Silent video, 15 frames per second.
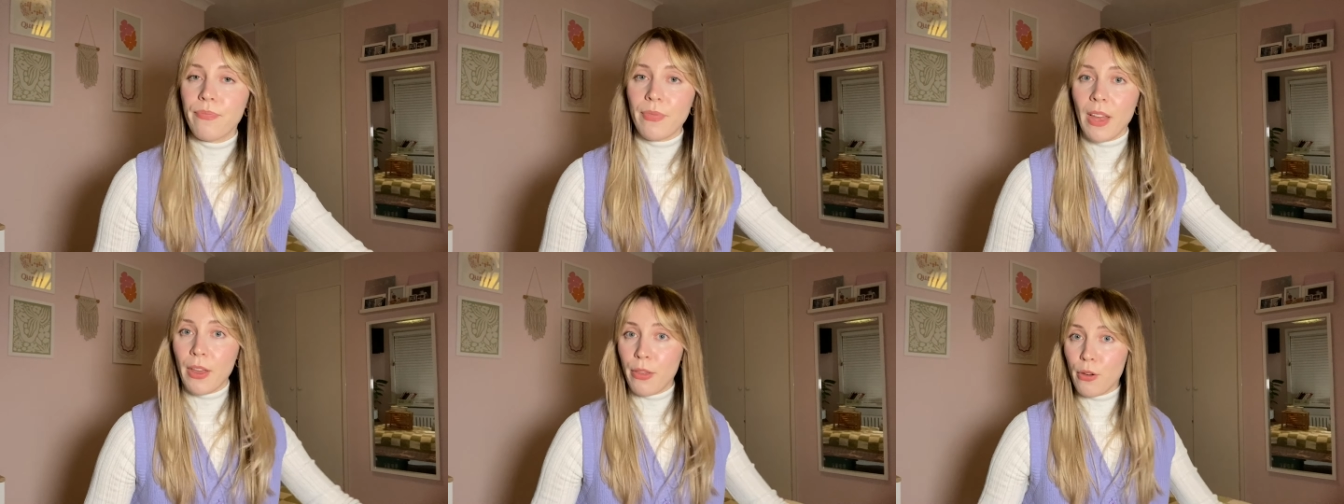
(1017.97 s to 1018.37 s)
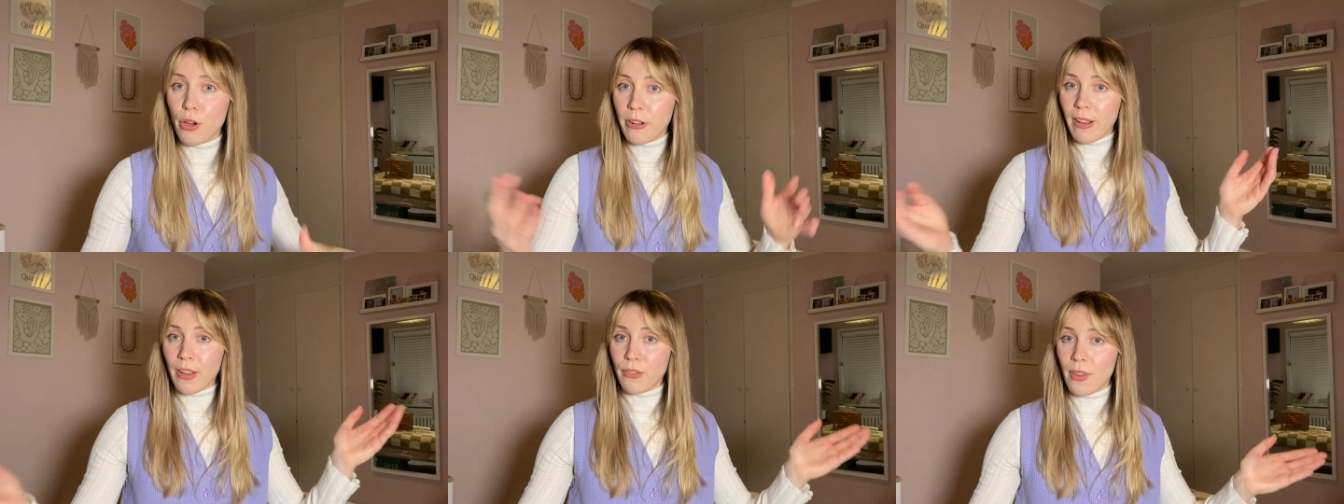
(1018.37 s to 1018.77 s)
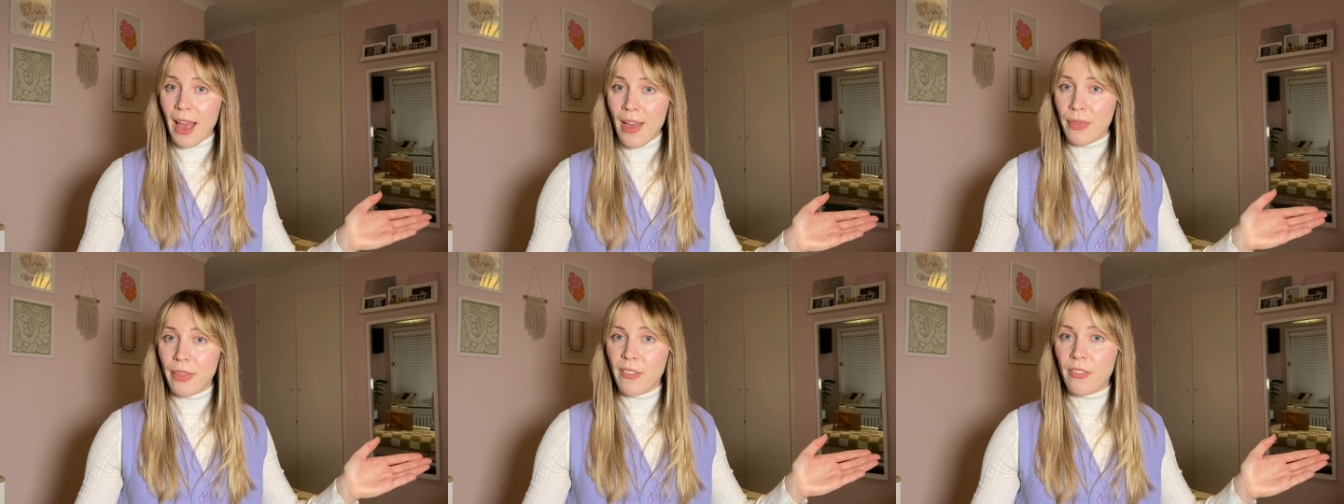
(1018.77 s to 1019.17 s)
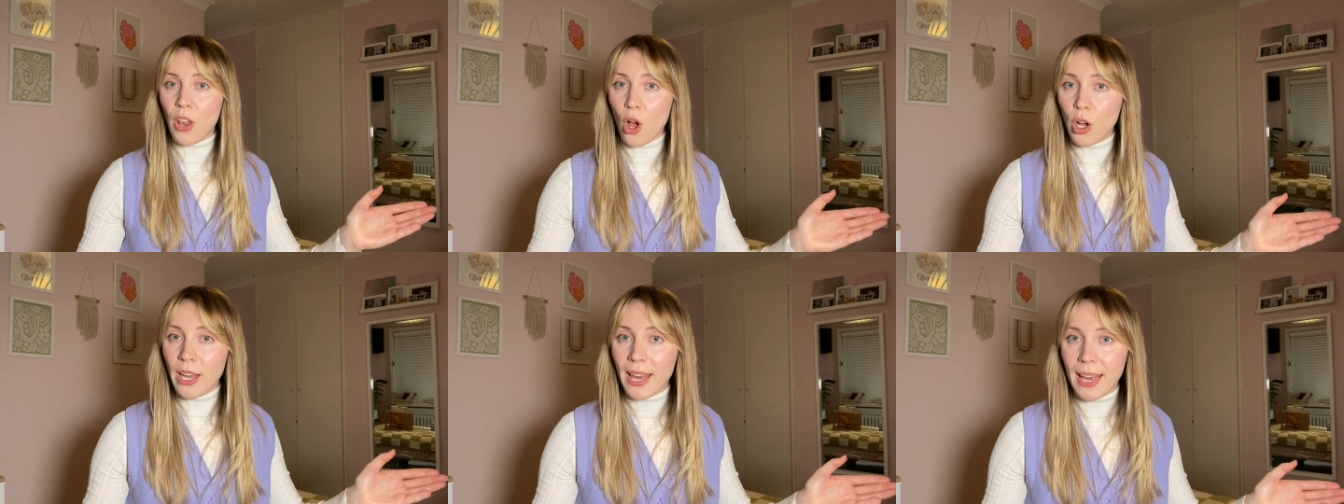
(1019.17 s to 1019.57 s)
I thought I'd end the
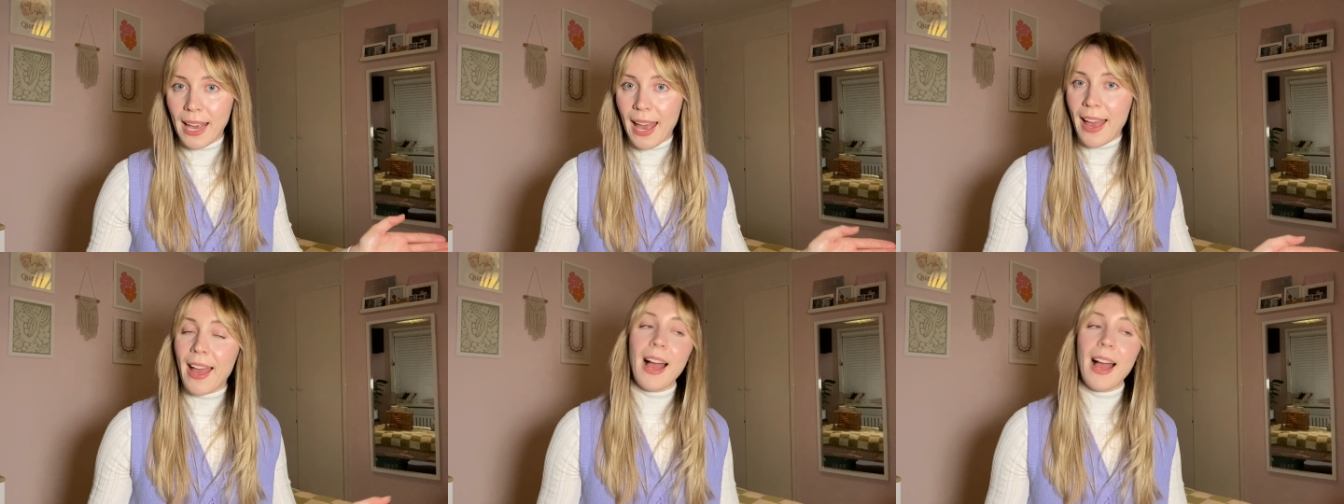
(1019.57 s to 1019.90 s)
vlog here